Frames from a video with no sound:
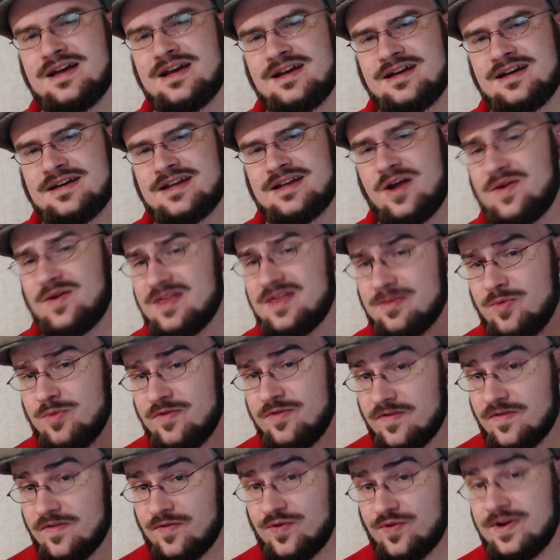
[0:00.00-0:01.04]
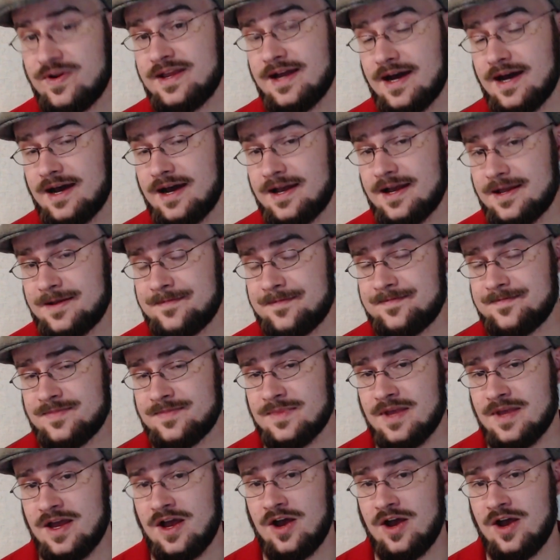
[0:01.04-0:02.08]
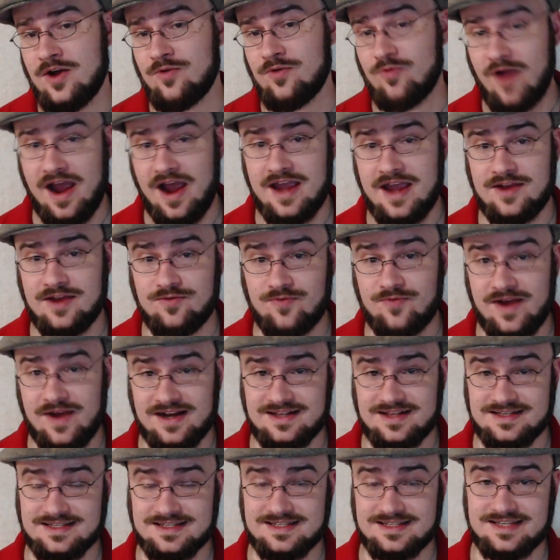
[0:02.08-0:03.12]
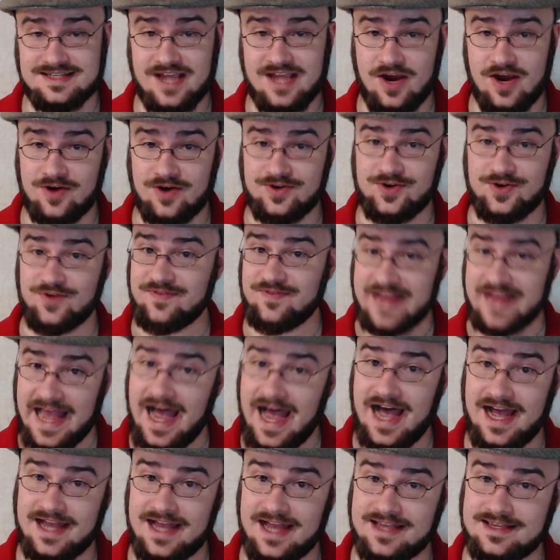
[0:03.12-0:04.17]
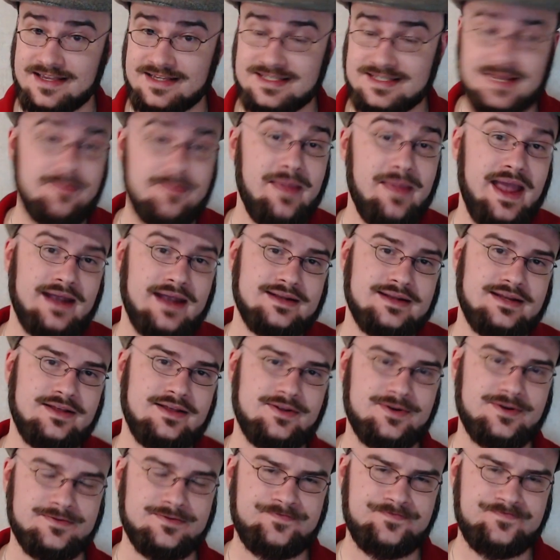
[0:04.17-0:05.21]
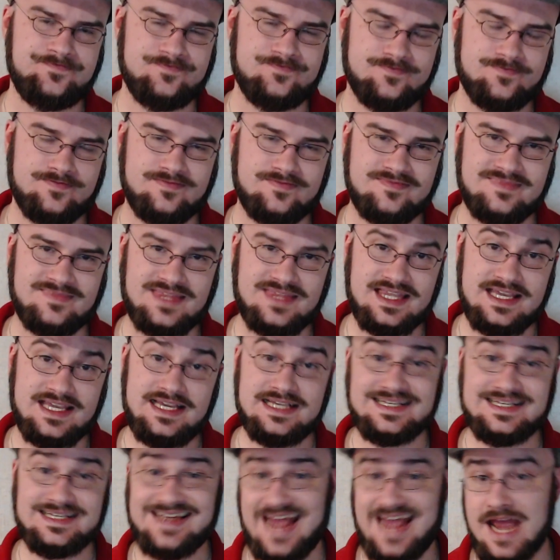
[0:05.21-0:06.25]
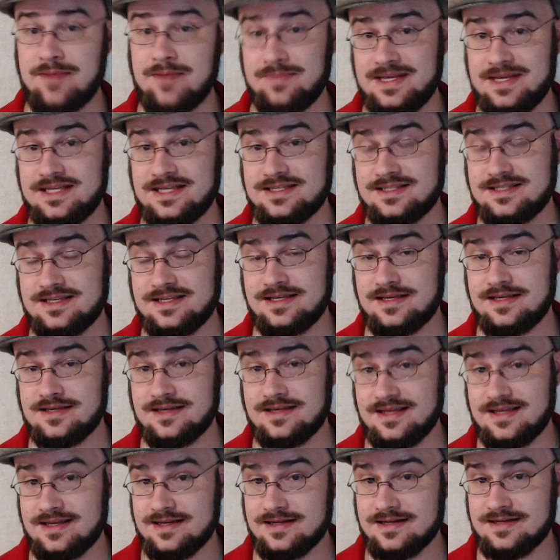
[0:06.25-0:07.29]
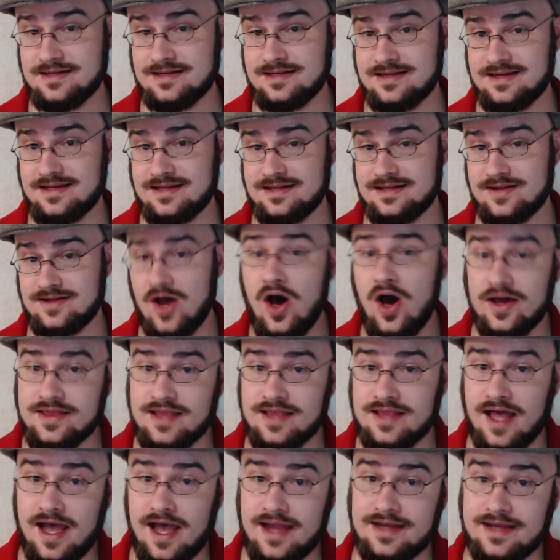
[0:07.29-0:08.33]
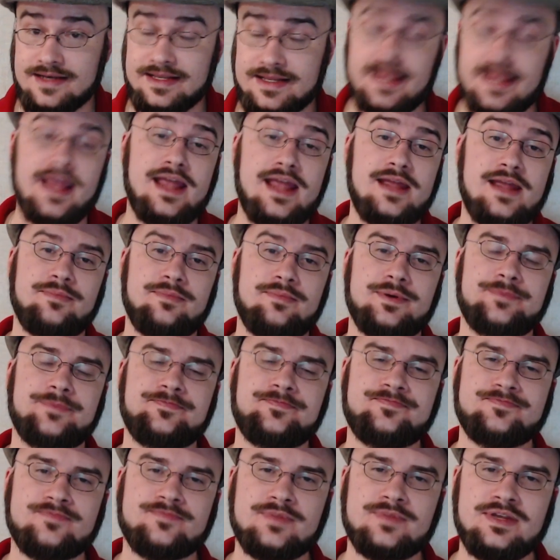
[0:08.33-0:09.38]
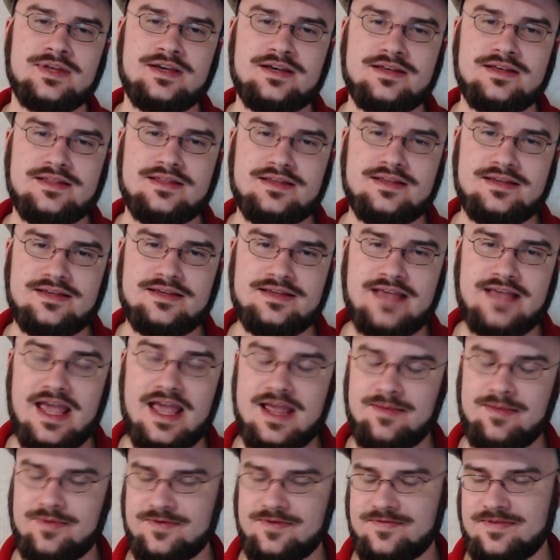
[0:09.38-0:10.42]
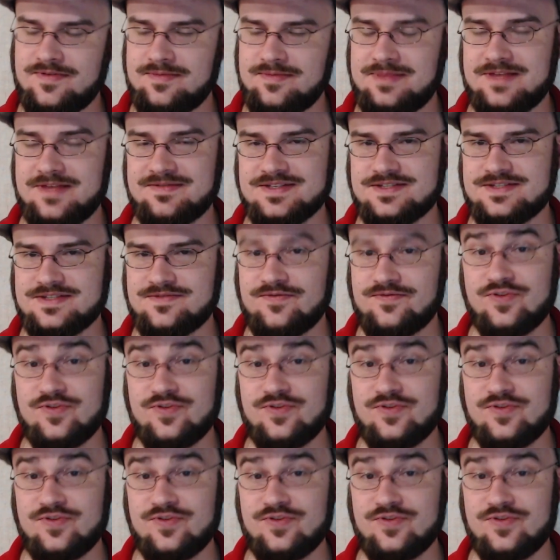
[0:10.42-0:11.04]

Now, in the movie Free Guy, Ryan Reynolds' character of Guy is a bank teller. He is an NPC in an online game. the game of, I believe it's Free